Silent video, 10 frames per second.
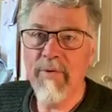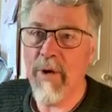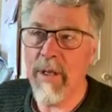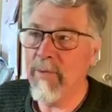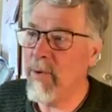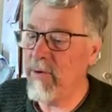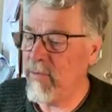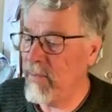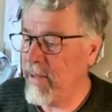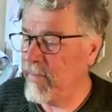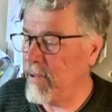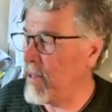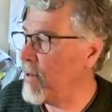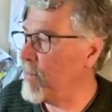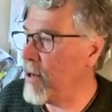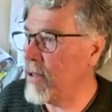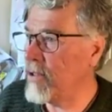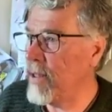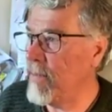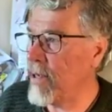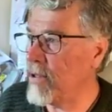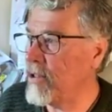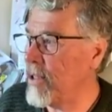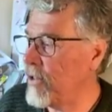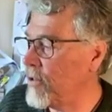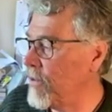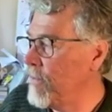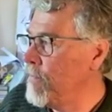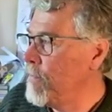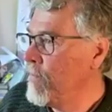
for all the wonderful people that are part of St. Michael's Center.